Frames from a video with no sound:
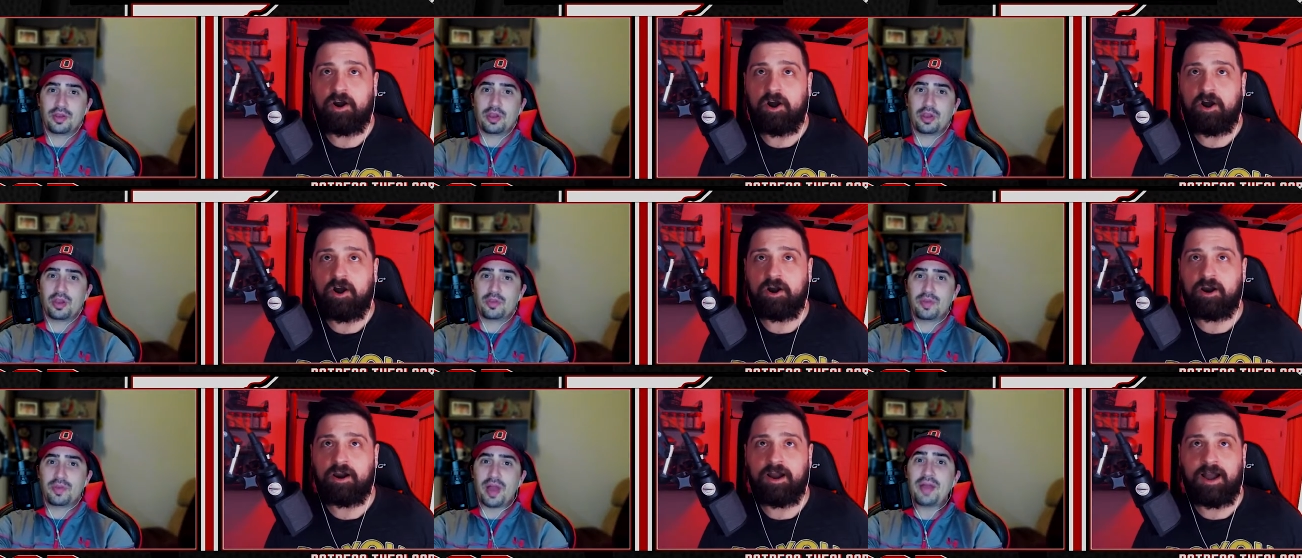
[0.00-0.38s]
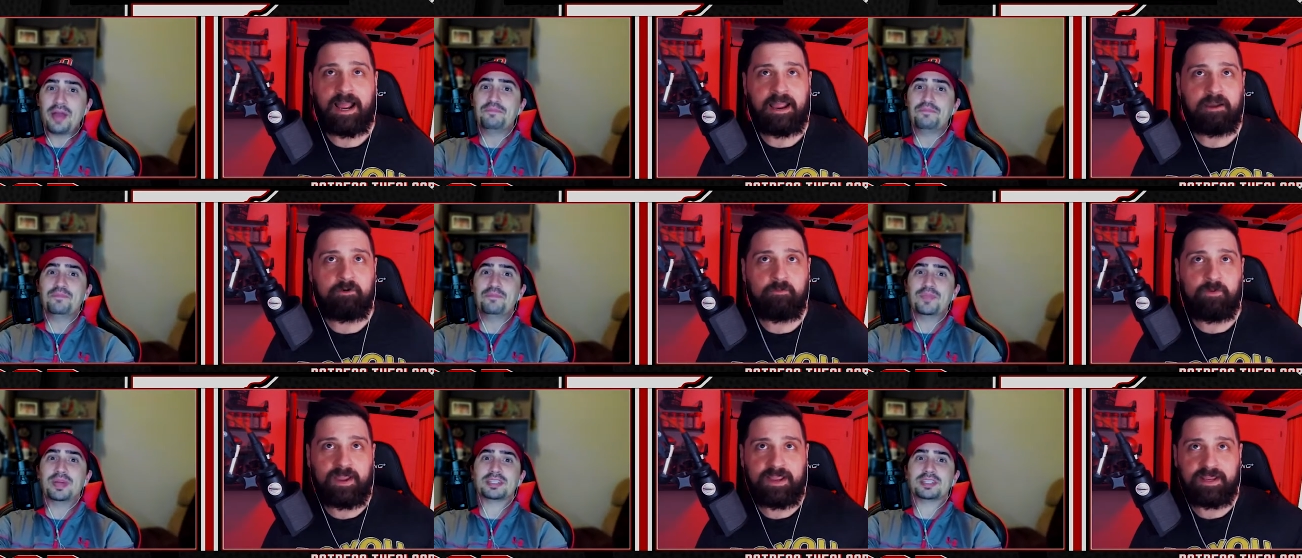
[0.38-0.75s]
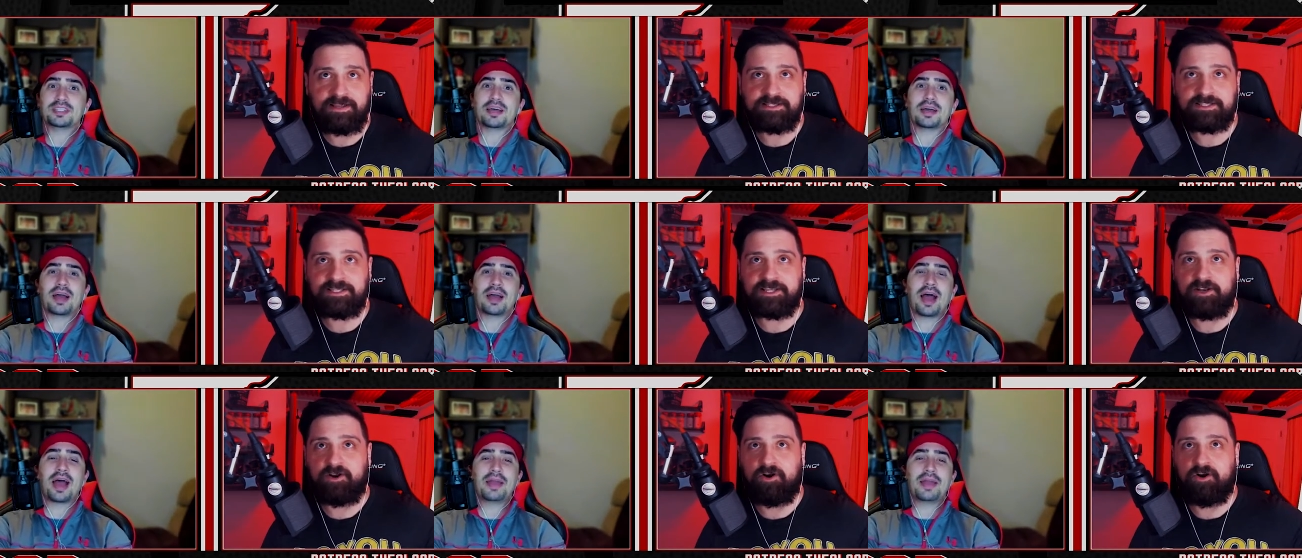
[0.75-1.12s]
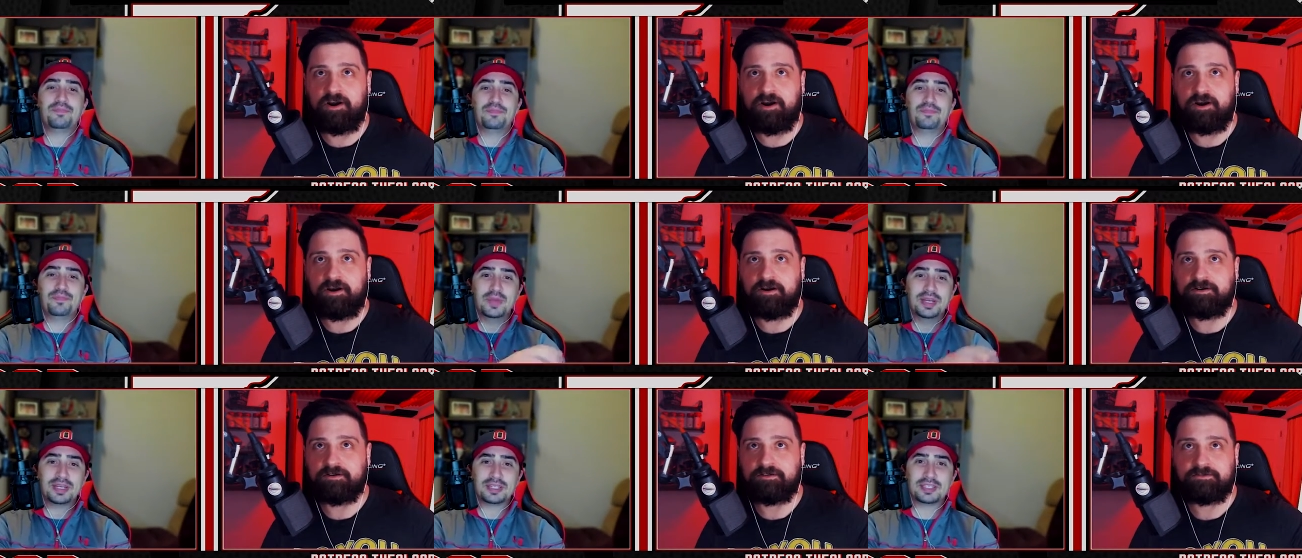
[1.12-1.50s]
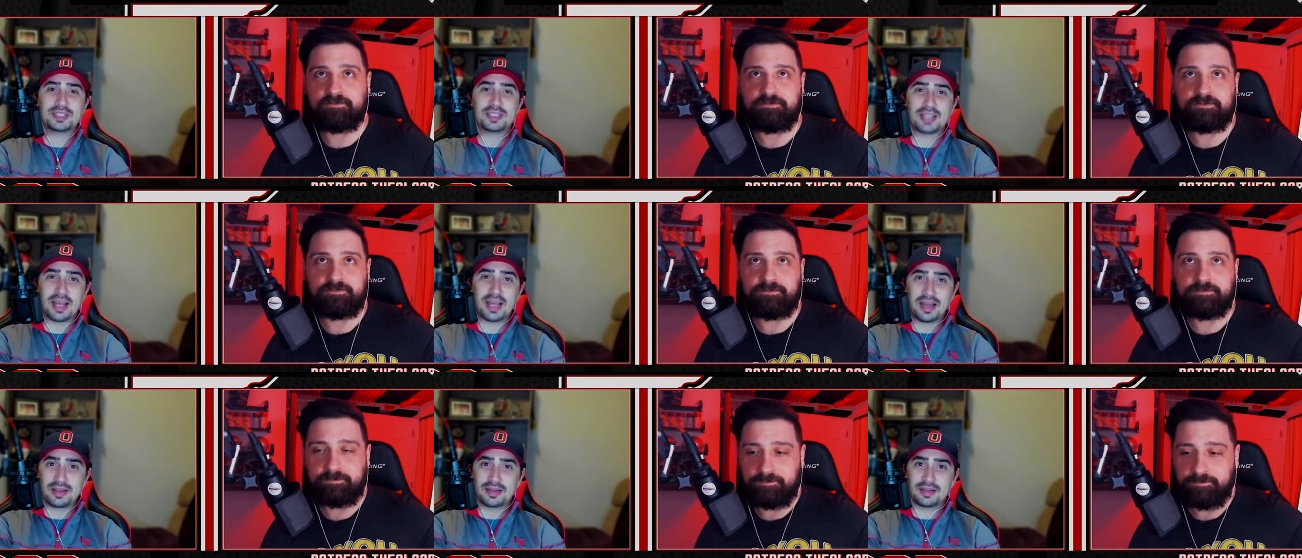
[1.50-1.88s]
Speaker 1: our, our I highways miss, and I our...
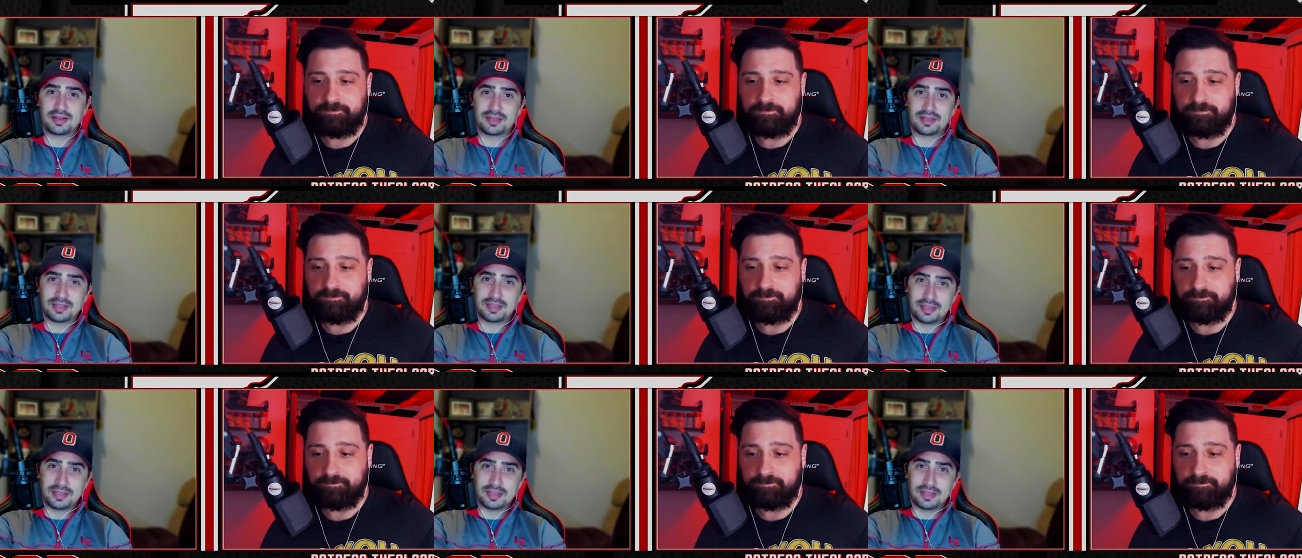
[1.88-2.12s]
miss,